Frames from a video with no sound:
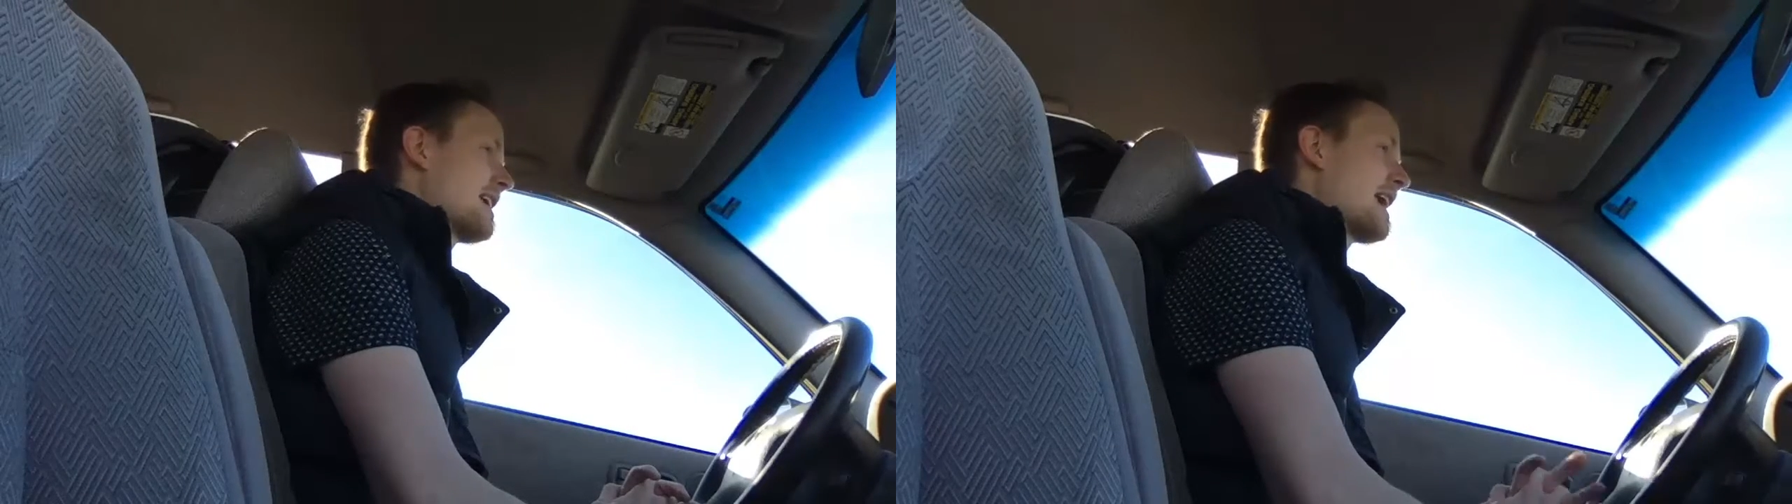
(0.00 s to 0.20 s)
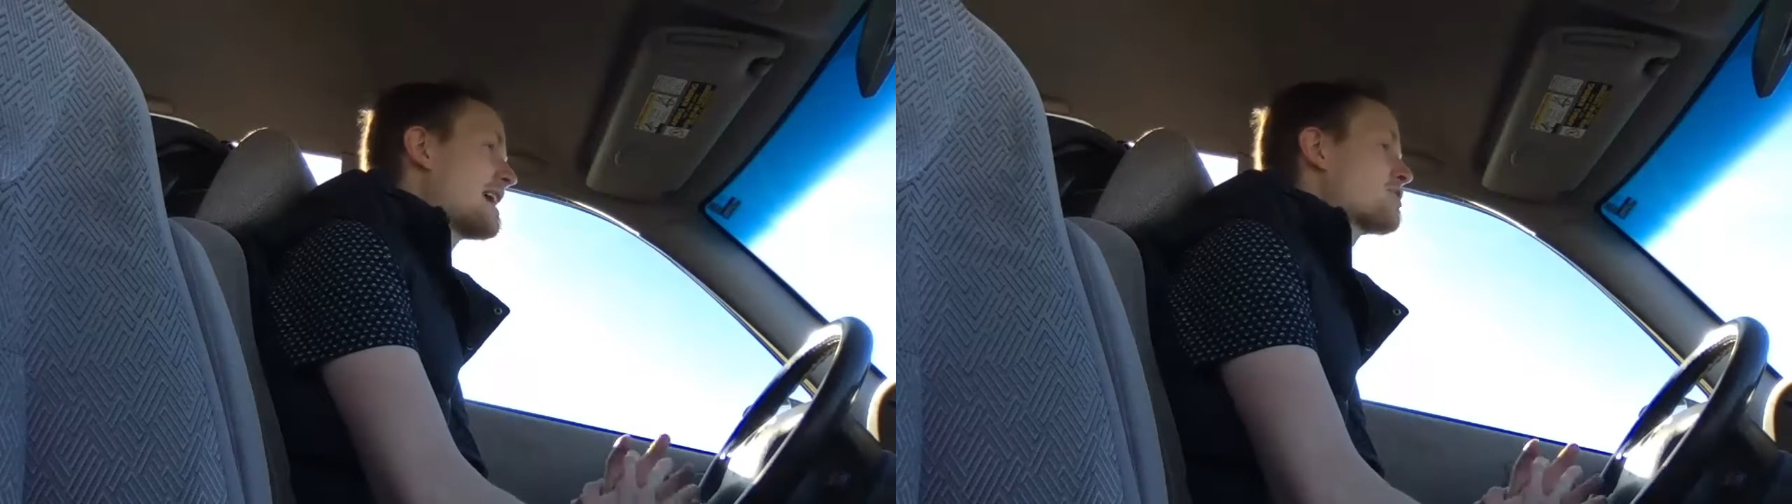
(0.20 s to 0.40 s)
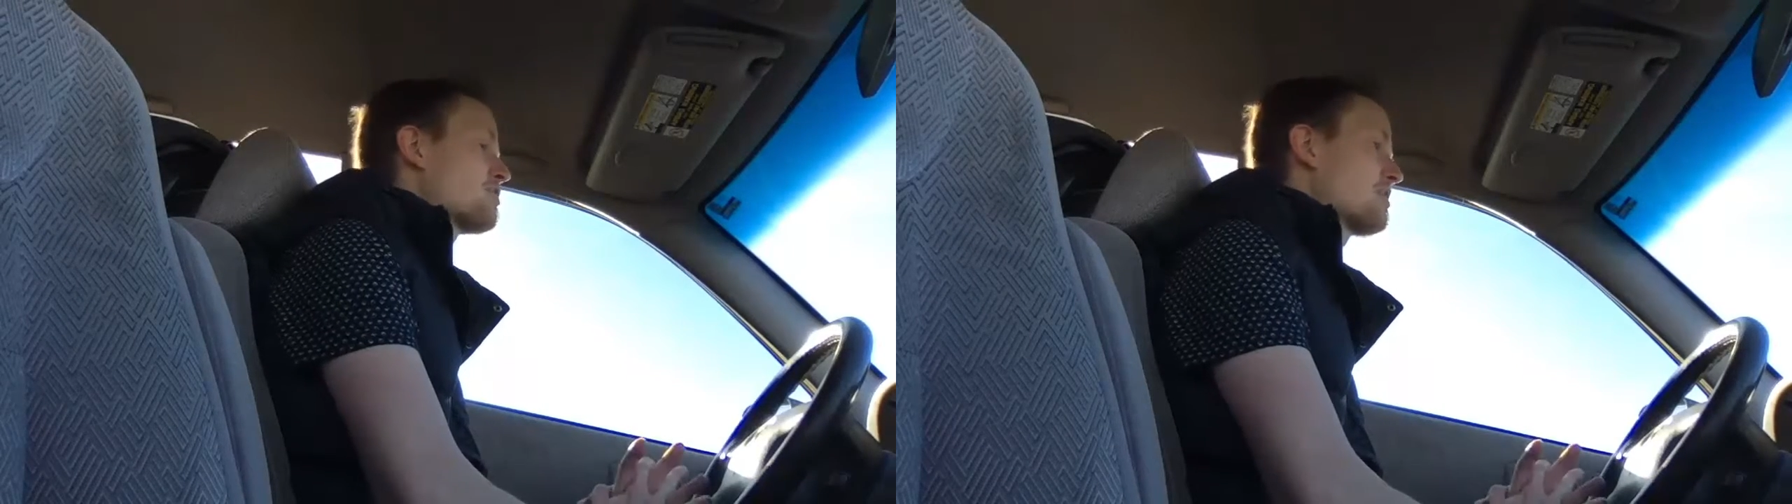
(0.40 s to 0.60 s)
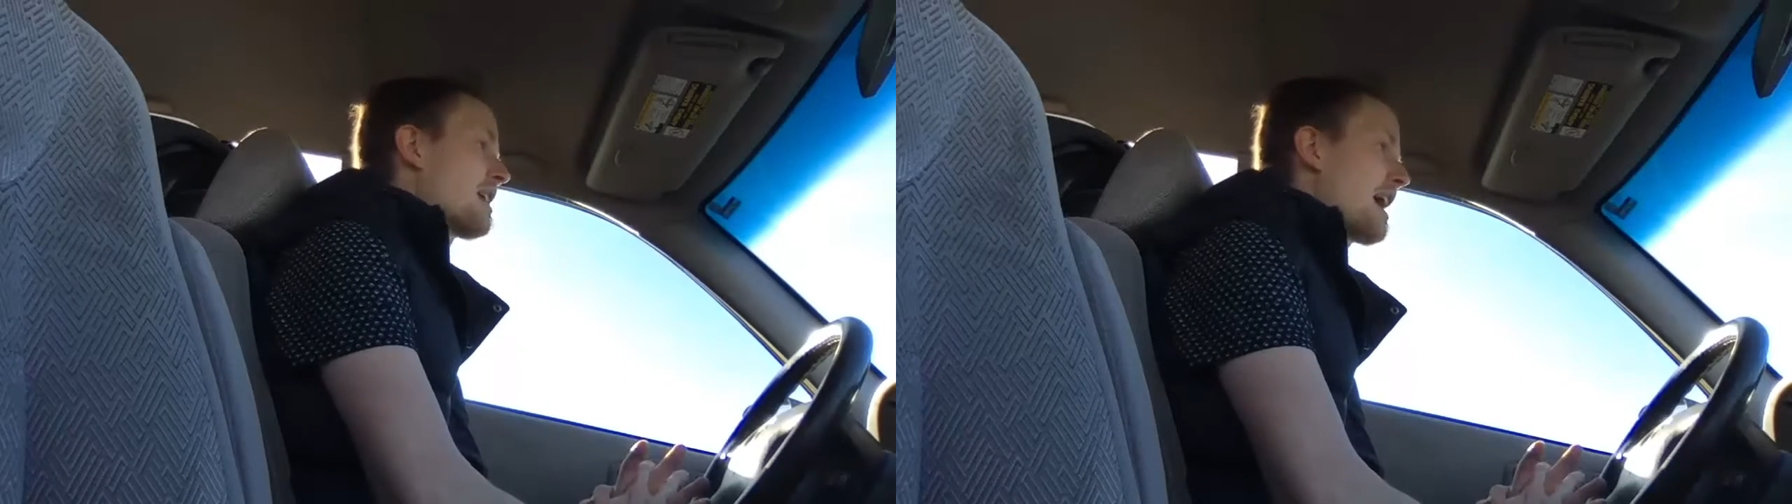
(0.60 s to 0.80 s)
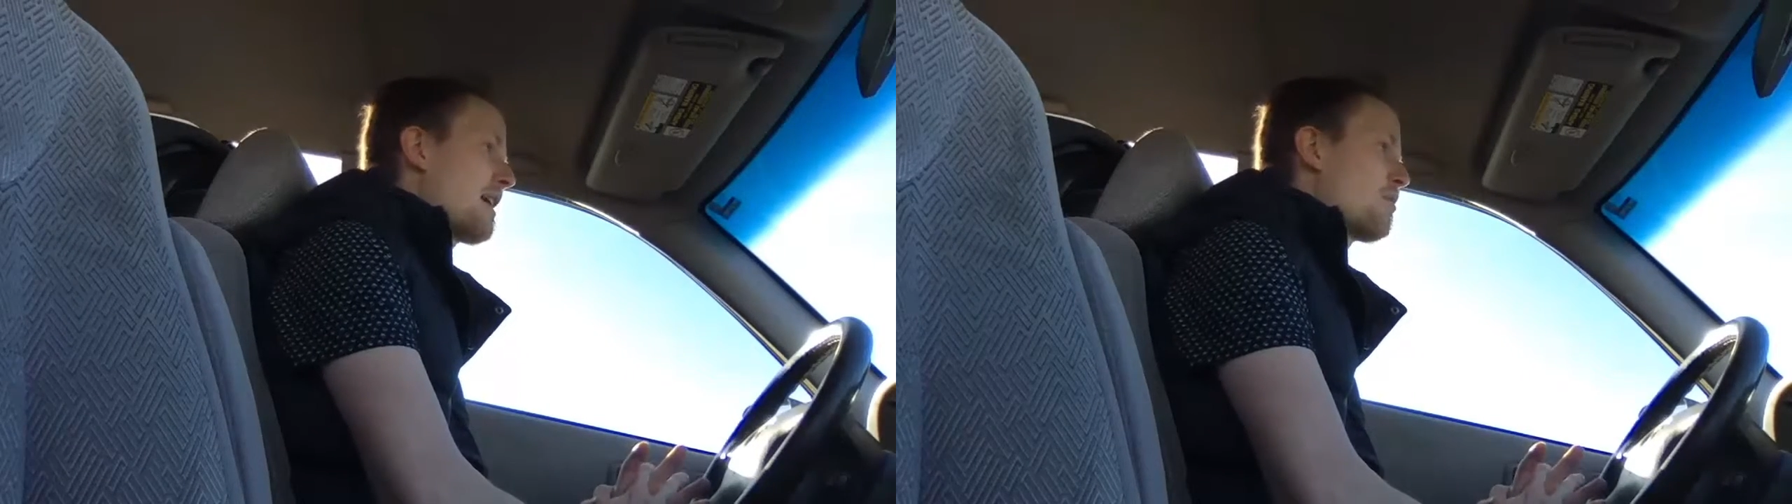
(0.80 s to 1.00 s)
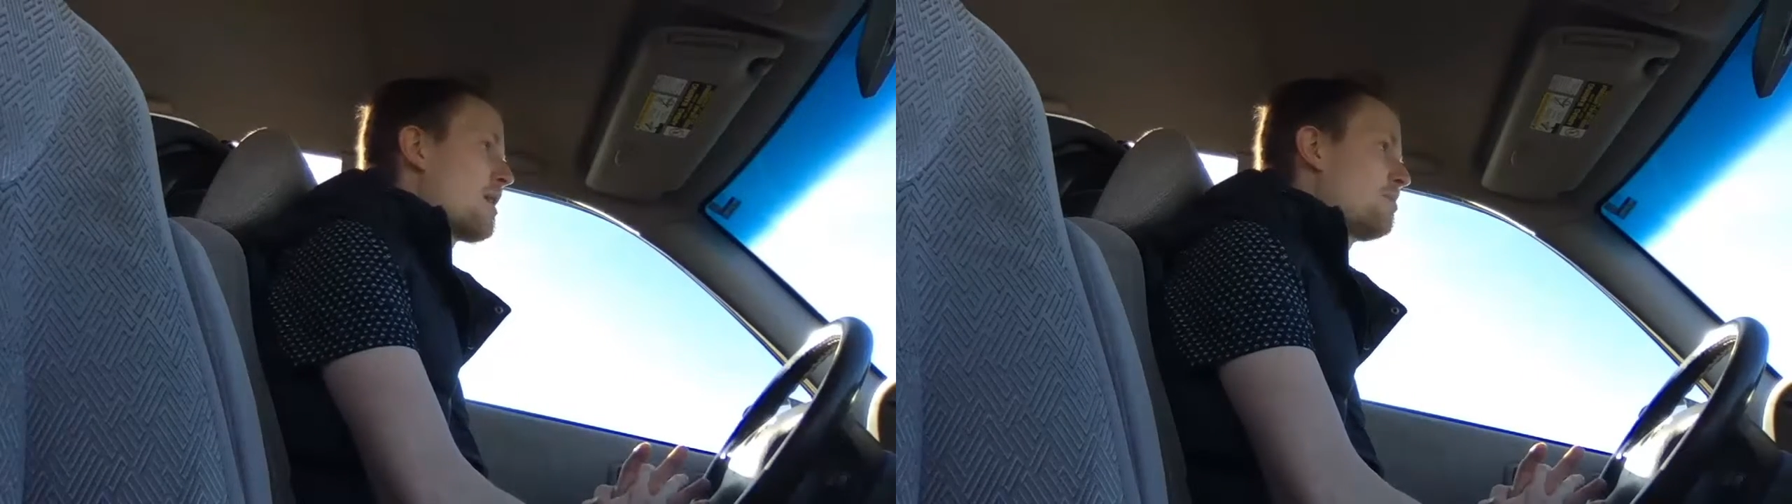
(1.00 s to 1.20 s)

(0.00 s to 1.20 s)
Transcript: yesterday while